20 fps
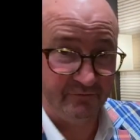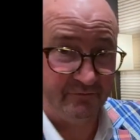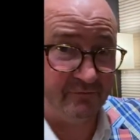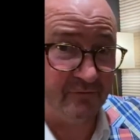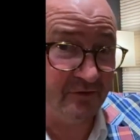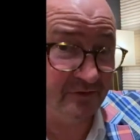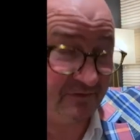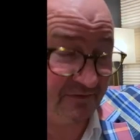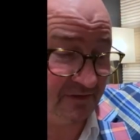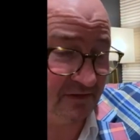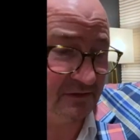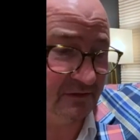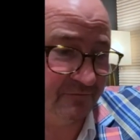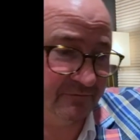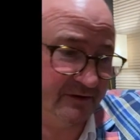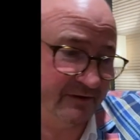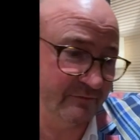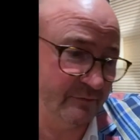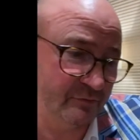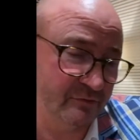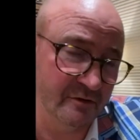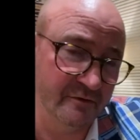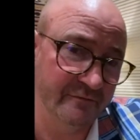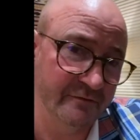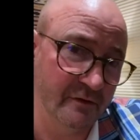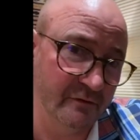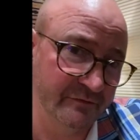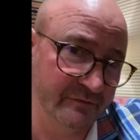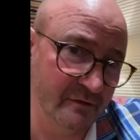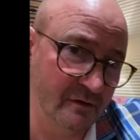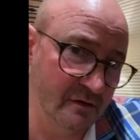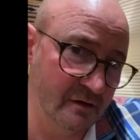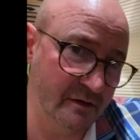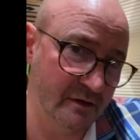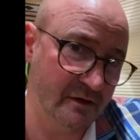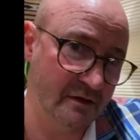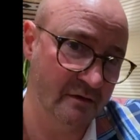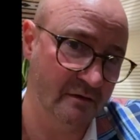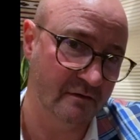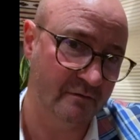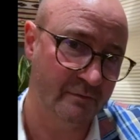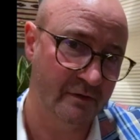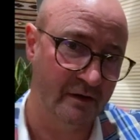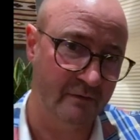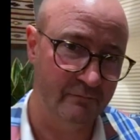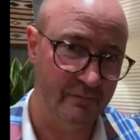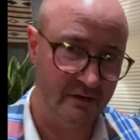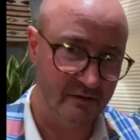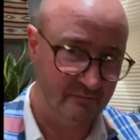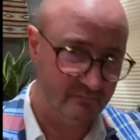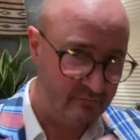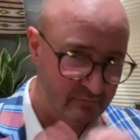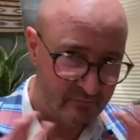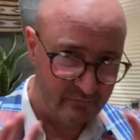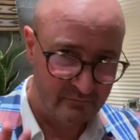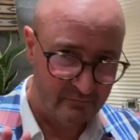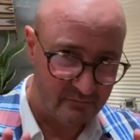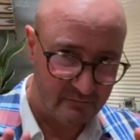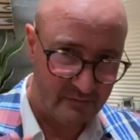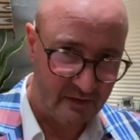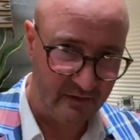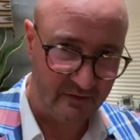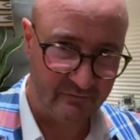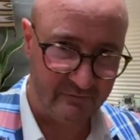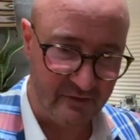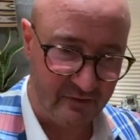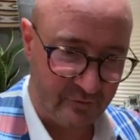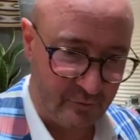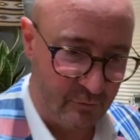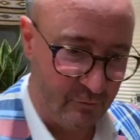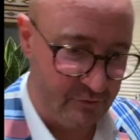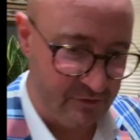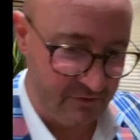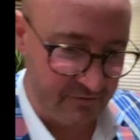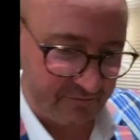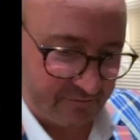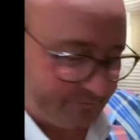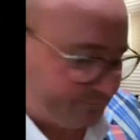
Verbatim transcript: Very distinctive flavor profile. It's not like you'd expect, but it's just gorgeous.